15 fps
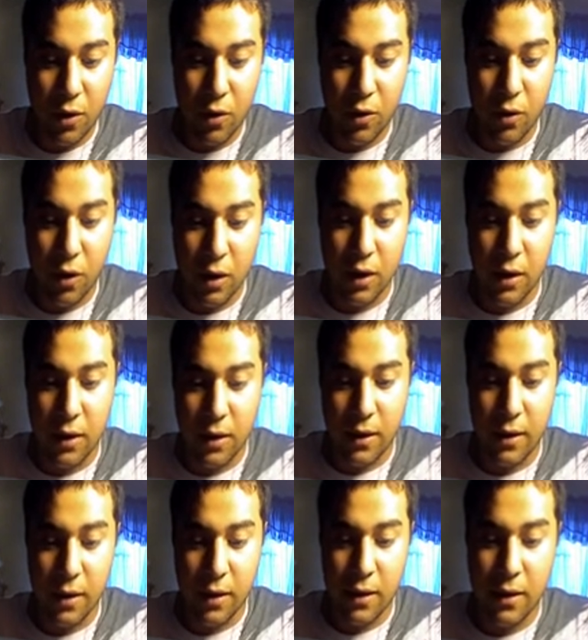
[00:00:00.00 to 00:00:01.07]
Or
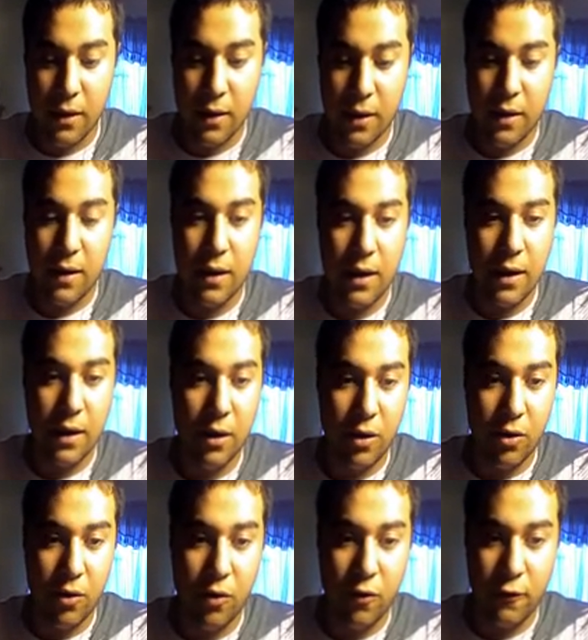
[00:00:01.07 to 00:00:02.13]

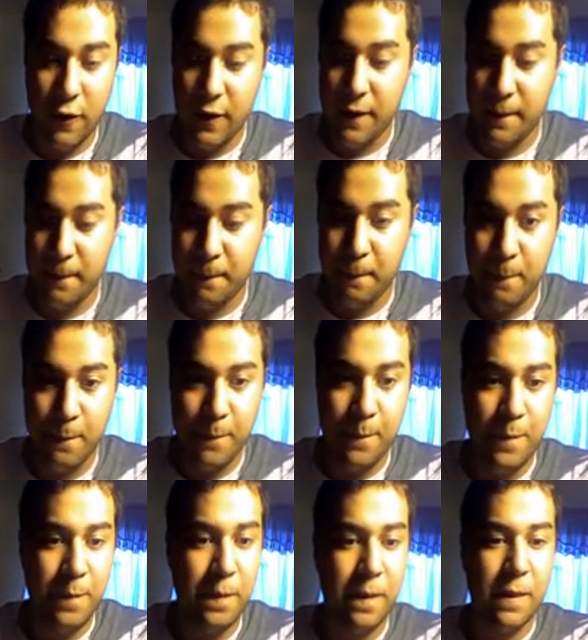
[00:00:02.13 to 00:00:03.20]
category.
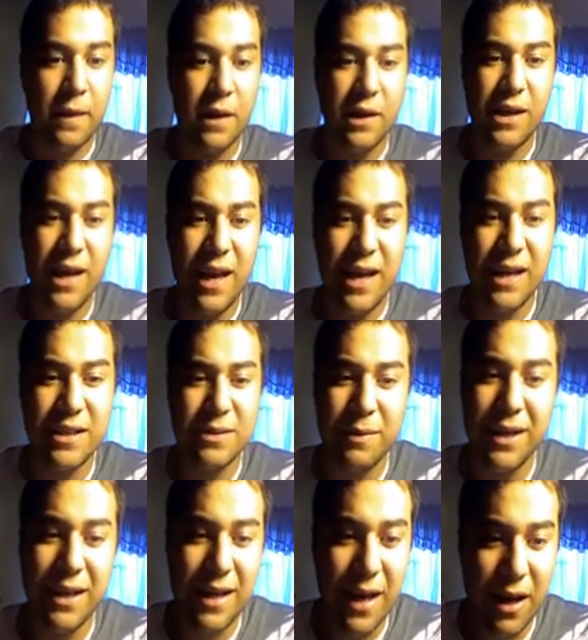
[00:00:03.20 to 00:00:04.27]
You can add as
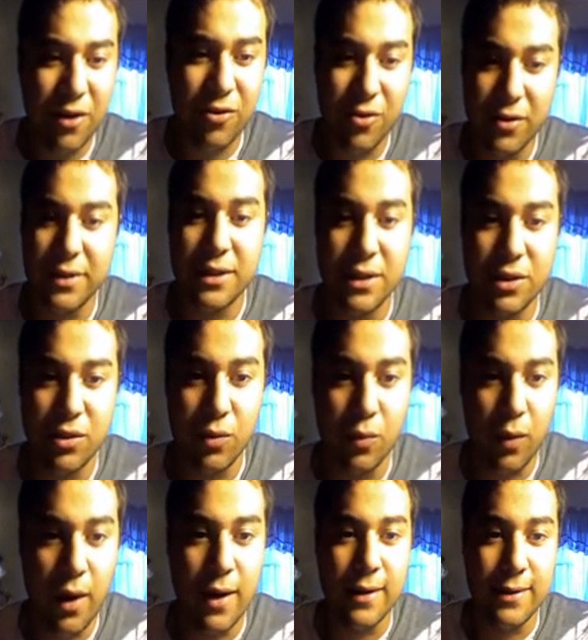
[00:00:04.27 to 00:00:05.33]
many categories as you
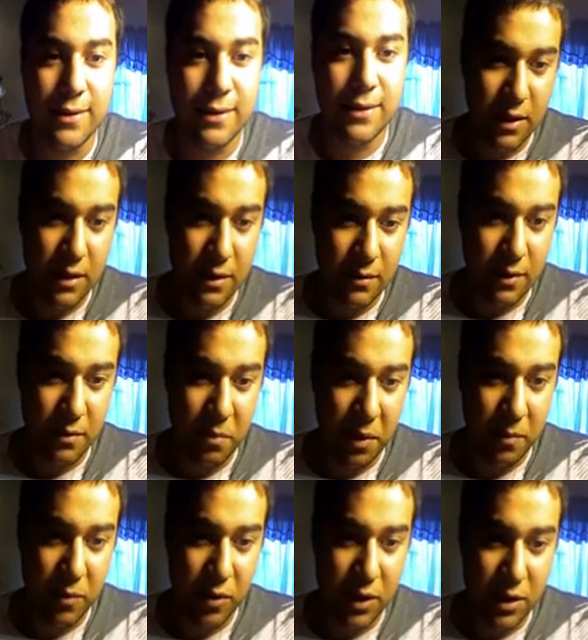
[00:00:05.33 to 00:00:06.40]
want, the
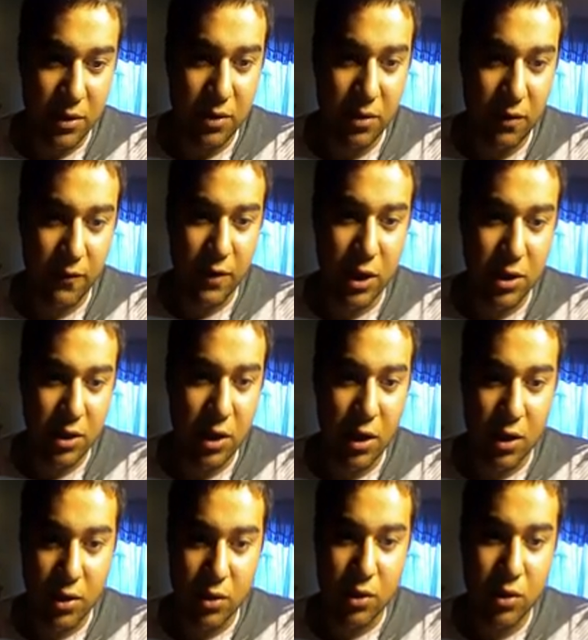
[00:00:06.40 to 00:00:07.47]
people in his universe.
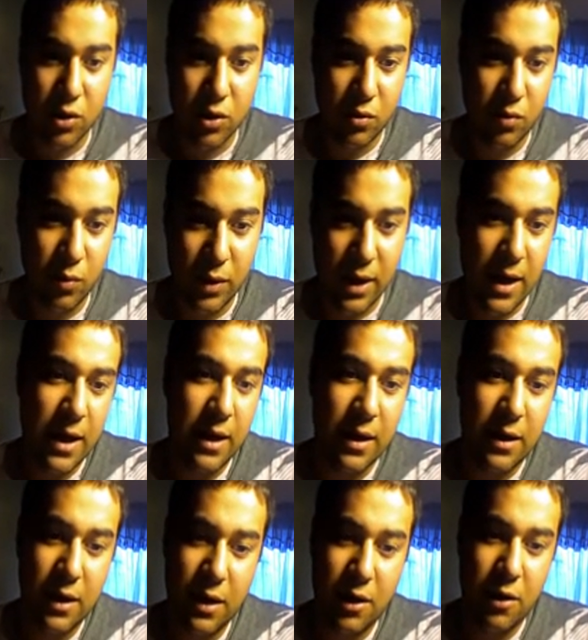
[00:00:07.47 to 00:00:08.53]
So we
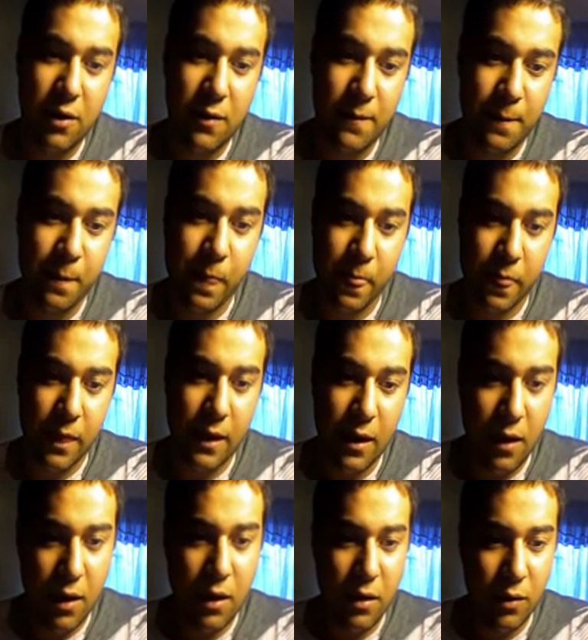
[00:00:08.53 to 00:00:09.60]
edit here,
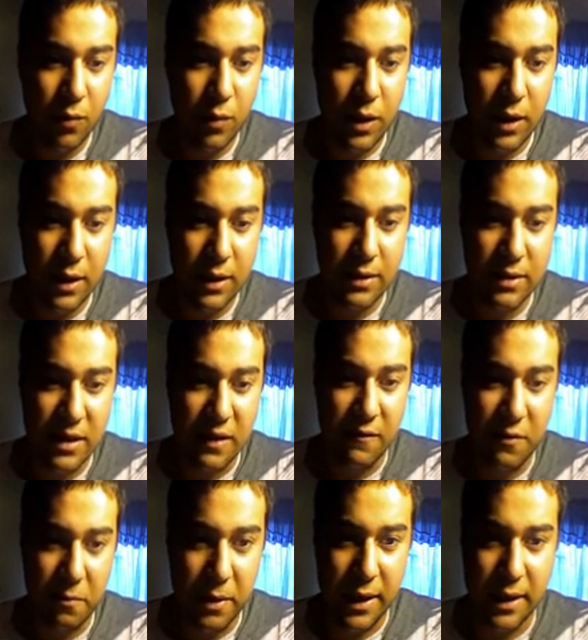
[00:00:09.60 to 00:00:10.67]
and we
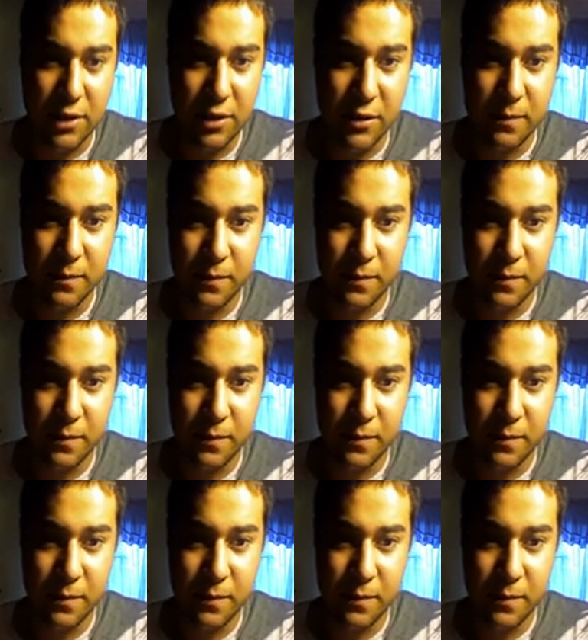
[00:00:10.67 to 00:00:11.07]
save the page.